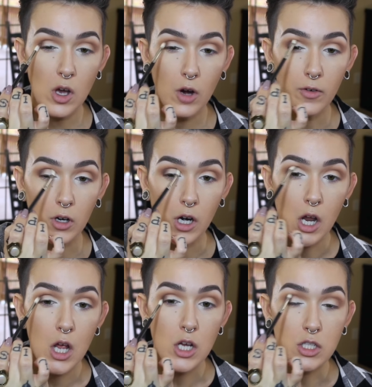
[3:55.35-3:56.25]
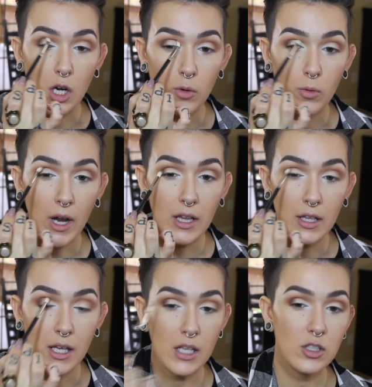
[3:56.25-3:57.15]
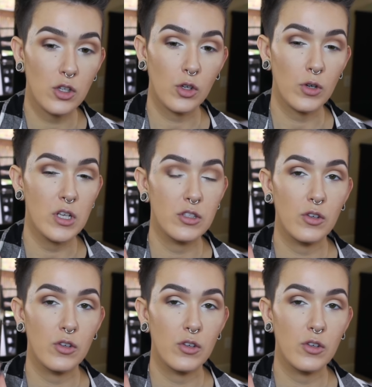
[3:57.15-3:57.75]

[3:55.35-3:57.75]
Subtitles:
over directly into the crease.